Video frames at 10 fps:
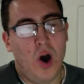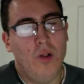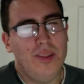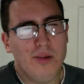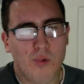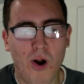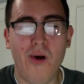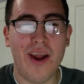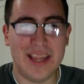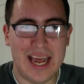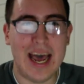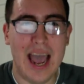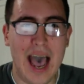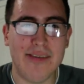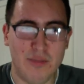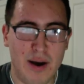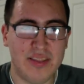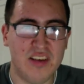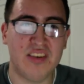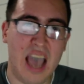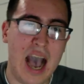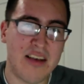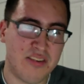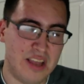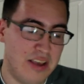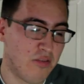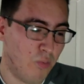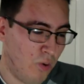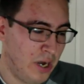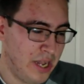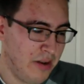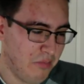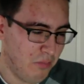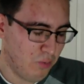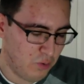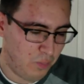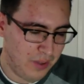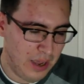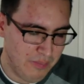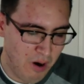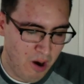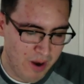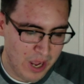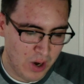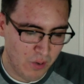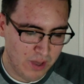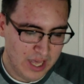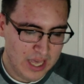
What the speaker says: only worry that I have about this cast is one who's playing Mario,